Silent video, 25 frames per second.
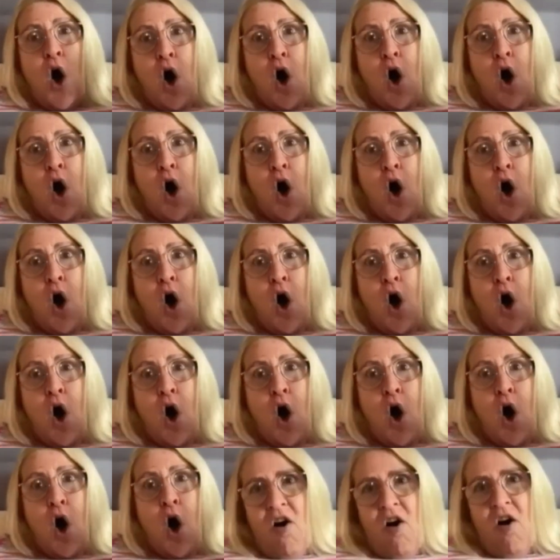odds
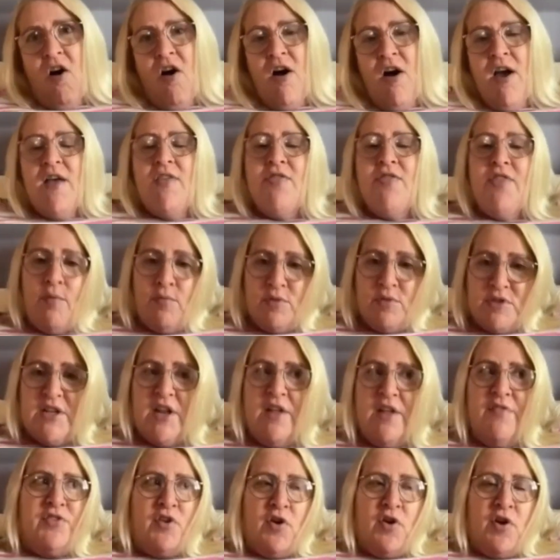are that was
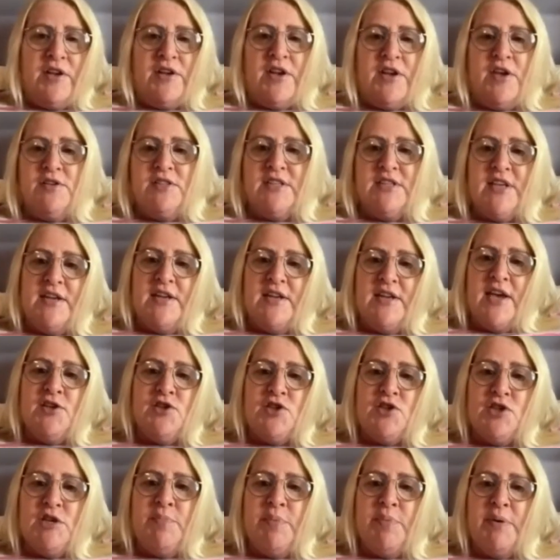an undiagnosed
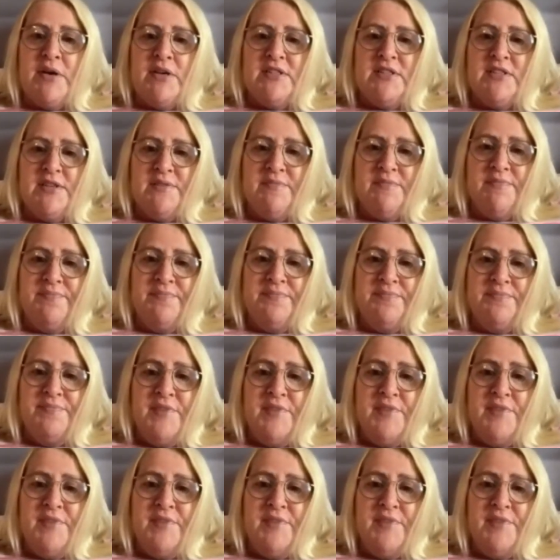ADHD person.